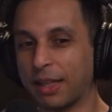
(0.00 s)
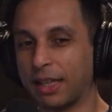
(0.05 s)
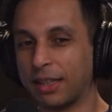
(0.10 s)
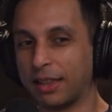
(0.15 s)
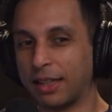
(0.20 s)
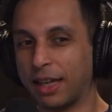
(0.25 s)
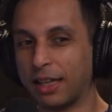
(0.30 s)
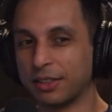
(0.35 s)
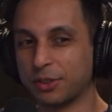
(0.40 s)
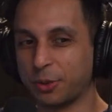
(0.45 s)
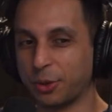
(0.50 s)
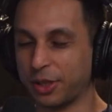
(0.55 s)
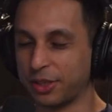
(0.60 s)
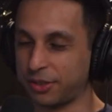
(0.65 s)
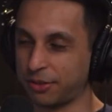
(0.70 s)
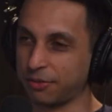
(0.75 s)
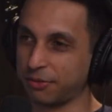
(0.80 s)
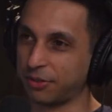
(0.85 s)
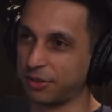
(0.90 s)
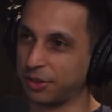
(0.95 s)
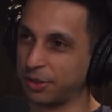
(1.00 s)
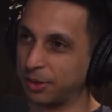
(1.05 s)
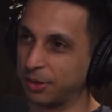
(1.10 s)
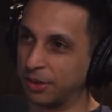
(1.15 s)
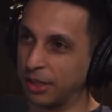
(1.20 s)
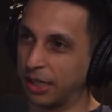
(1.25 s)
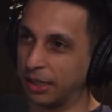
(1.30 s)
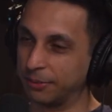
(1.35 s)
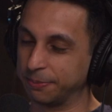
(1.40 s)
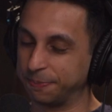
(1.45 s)
Last question for you,
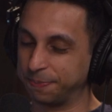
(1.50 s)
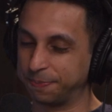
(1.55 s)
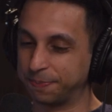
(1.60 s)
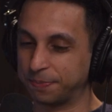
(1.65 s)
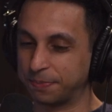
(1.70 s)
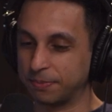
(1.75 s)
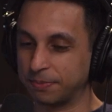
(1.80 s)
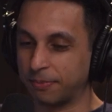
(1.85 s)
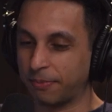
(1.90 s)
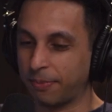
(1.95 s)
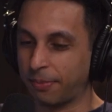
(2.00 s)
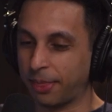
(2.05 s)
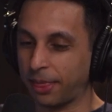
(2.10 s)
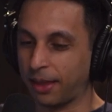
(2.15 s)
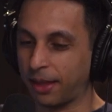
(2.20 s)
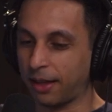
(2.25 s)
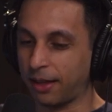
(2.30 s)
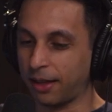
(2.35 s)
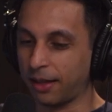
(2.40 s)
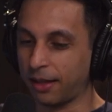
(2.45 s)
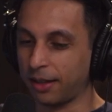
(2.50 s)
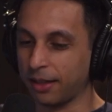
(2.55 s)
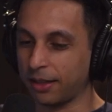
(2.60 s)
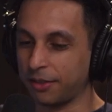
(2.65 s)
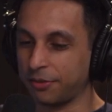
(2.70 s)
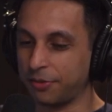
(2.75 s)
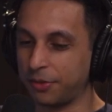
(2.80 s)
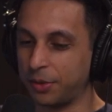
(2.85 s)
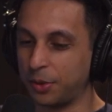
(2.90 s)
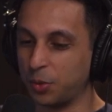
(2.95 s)
Jad.
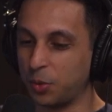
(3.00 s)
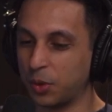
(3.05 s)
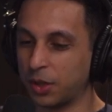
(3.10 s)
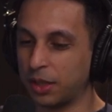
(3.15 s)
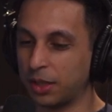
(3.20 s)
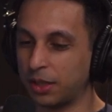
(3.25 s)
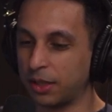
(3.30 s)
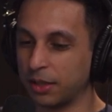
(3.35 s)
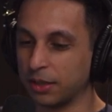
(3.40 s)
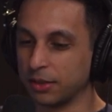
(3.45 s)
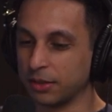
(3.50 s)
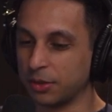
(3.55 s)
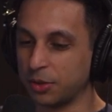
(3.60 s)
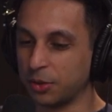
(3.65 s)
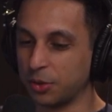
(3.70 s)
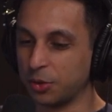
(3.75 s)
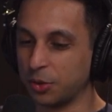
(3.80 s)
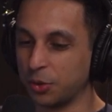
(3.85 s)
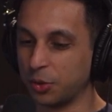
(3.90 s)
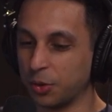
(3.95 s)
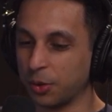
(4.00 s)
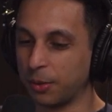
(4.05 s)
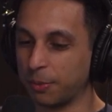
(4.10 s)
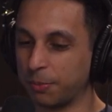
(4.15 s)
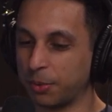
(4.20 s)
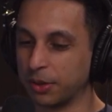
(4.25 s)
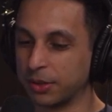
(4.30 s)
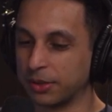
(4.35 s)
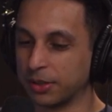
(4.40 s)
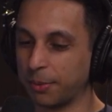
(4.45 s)
If you were to
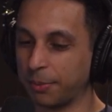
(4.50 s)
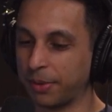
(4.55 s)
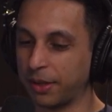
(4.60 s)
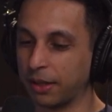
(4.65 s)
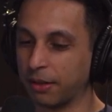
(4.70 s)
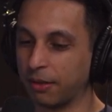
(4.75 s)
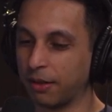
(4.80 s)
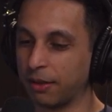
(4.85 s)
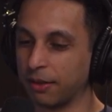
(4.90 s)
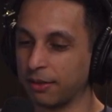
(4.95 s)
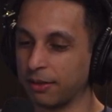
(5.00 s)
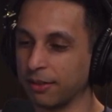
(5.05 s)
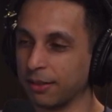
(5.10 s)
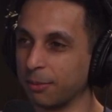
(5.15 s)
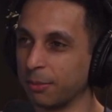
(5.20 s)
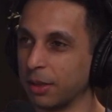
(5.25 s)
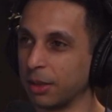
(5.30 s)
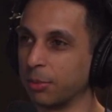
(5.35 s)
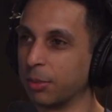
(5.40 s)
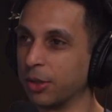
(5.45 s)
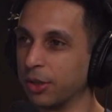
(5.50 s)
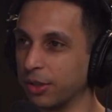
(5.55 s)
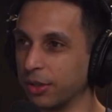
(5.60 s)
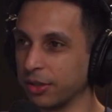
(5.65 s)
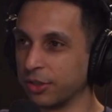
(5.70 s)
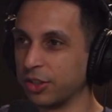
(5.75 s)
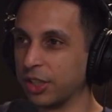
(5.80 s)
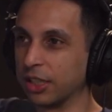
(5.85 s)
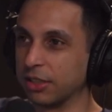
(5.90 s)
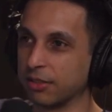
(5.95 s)
put something on a billboard on
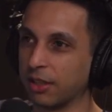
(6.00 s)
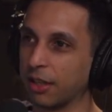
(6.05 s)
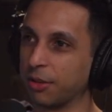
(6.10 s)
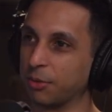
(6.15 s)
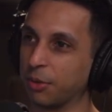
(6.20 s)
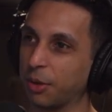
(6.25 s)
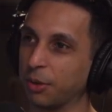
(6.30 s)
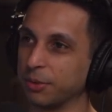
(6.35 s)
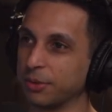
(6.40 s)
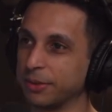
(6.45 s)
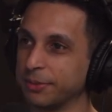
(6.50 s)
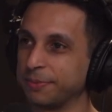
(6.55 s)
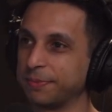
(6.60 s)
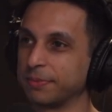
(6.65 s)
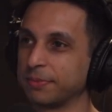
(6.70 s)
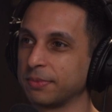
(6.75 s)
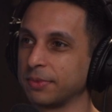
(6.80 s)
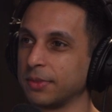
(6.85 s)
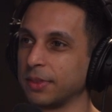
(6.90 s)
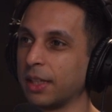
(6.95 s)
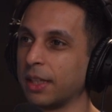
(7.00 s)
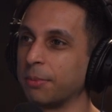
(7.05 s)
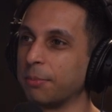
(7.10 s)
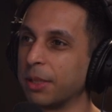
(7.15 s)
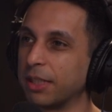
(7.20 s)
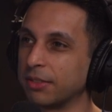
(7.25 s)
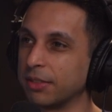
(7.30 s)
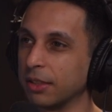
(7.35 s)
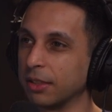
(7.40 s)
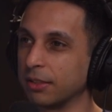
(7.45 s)
Sheikh Zayed Road, you had a
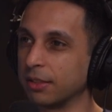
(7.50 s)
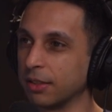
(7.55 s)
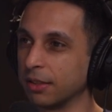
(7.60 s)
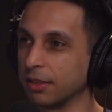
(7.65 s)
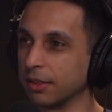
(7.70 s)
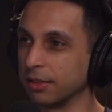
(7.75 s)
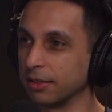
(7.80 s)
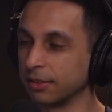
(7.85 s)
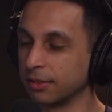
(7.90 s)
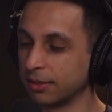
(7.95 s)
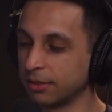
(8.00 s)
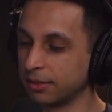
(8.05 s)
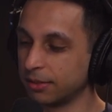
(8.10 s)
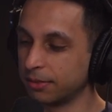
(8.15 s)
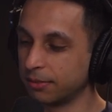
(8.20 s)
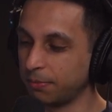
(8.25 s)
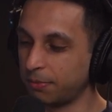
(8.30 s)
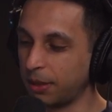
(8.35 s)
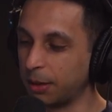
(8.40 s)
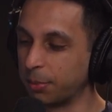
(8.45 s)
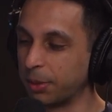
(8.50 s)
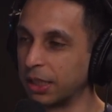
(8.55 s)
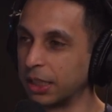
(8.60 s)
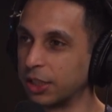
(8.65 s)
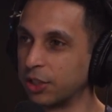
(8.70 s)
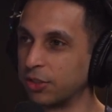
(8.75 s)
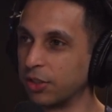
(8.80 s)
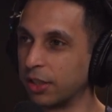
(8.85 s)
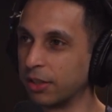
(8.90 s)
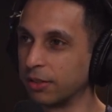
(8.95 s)
message to people in
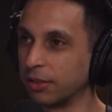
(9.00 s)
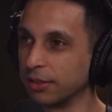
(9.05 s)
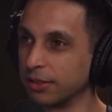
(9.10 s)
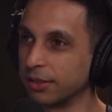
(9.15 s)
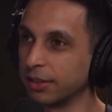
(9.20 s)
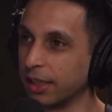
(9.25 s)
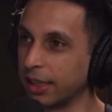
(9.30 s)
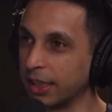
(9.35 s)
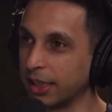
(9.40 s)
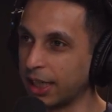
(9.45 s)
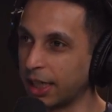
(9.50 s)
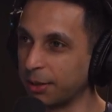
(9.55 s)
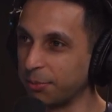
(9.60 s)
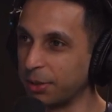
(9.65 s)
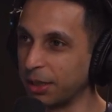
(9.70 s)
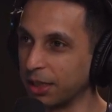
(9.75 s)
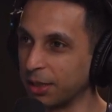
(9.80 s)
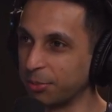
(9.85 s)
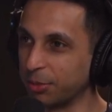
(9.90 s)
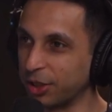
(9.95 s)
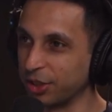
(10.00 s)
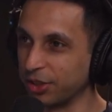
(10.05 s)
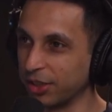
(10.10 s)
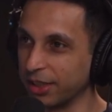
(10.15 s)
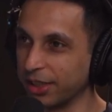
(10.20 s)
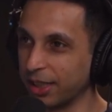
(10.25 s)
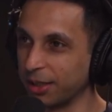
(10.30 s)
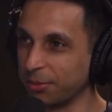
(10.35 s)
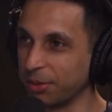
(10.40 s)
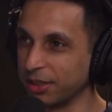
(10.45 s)
general, and it can't be commercial,
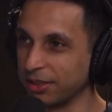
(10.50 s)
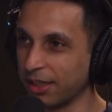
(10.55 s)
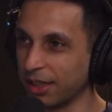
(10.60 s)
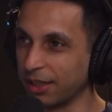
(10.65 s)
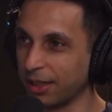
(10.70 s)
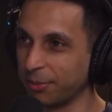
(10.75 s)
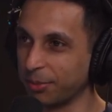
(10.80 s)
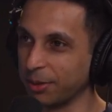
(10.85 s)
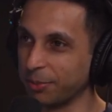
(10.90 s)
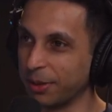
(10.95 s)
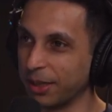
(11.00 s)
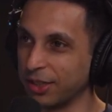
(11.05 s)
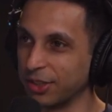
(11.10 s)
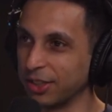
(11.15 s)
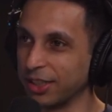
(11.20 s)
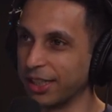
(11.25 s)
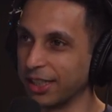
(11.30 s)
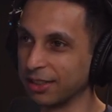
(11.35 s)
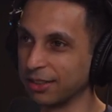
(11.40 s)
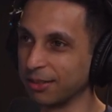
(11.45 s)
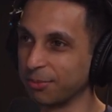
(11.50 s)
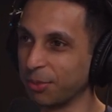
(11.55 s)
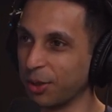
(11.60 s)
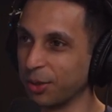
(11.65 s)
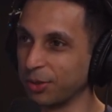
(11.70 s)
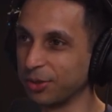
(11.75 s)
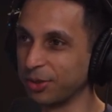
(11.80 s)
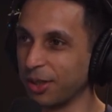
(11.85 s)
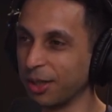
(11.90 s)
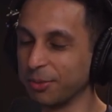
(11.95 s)
can't be sign up to Pangaea X and
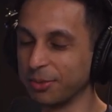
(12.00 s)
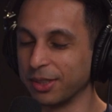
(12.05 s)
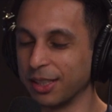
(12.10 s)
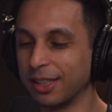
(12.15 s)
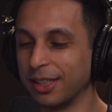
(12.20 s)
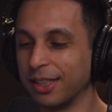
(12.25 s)
post jobs.